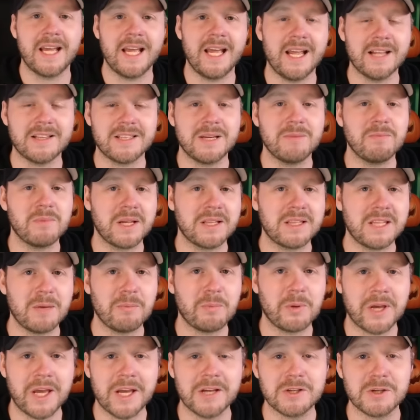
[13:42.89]
It, it seemed like the
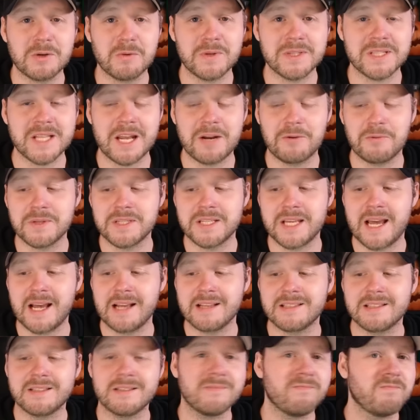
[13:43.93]
implication was that it was
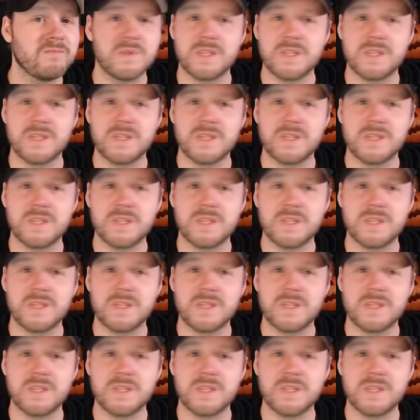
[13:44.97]
yes.